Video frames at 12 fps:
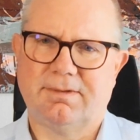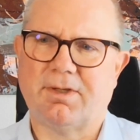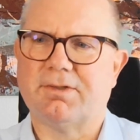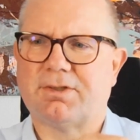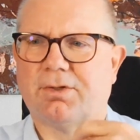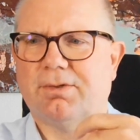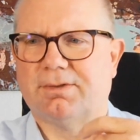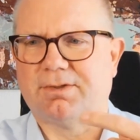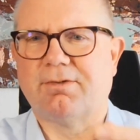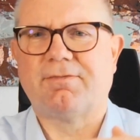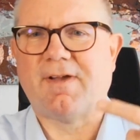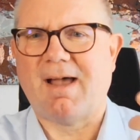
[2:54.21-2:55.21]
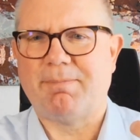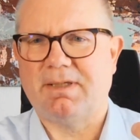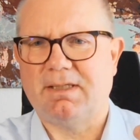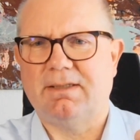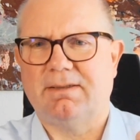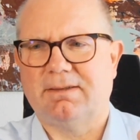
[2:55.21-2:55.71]
So
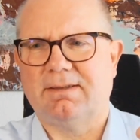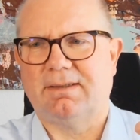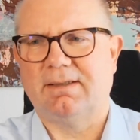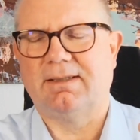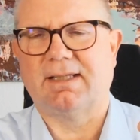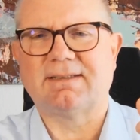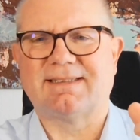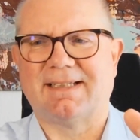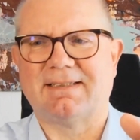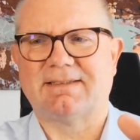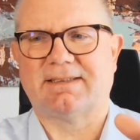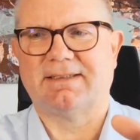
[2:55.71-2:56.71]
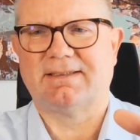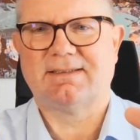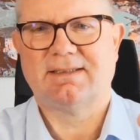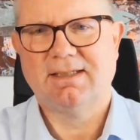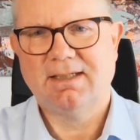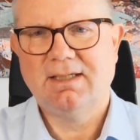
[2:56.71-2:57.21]
FAPI in that sense is
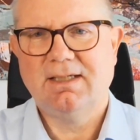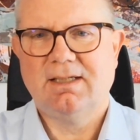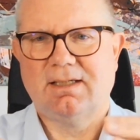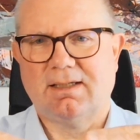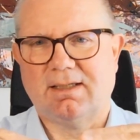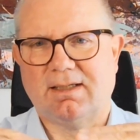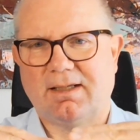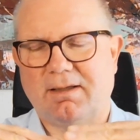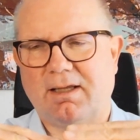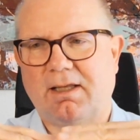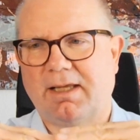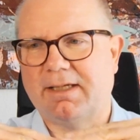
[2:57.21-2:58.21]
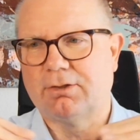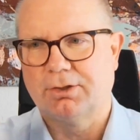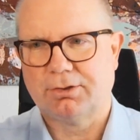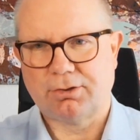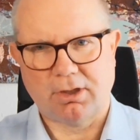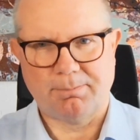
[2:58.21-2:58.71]
a layer
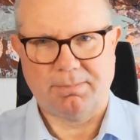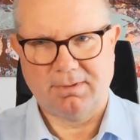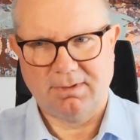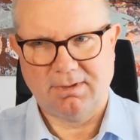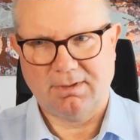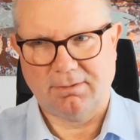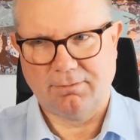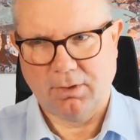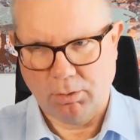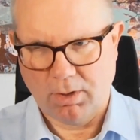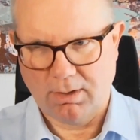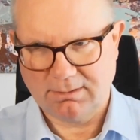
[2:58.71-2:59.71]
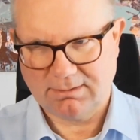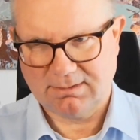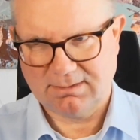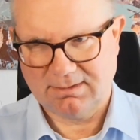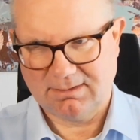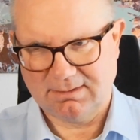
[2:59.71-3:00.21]
on top of OAuth
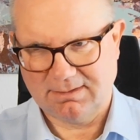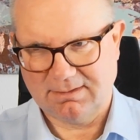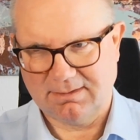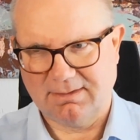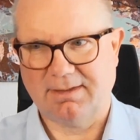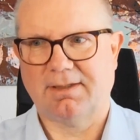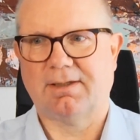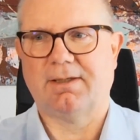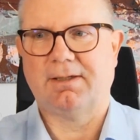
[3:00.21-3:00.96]
and